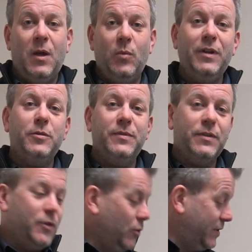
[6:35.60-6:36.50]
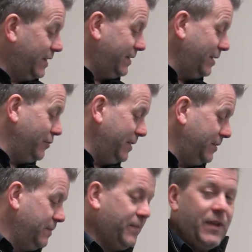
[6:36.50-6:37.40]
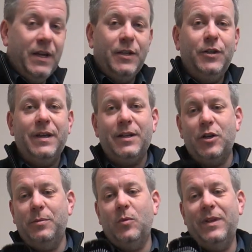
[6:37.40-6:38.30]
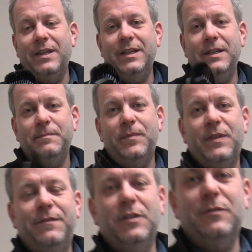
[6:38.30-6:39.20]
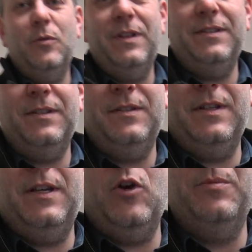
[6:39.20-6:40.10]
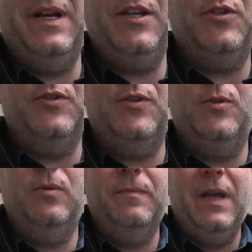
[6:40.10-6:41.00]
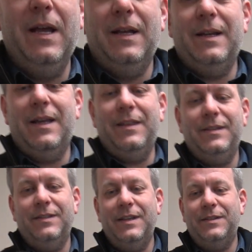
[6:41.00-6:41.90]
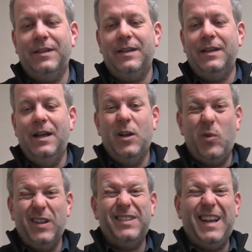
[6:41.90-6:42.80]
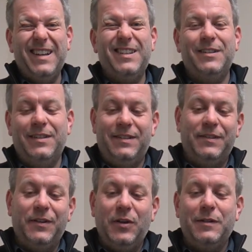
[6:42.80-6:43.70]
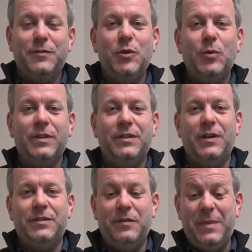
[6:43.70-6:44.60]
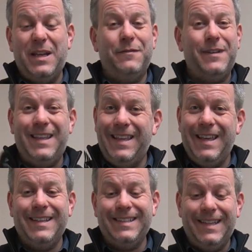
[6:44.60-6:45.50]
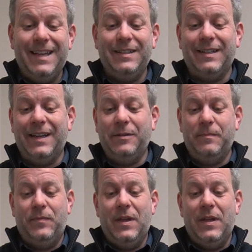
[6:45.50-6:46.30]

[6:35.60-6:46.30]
When it comes to the tools and accessories, you get a couple within here. First of all, this is the combination tool. Now this is quite a standard design of tool that Dyson have made for years and years now.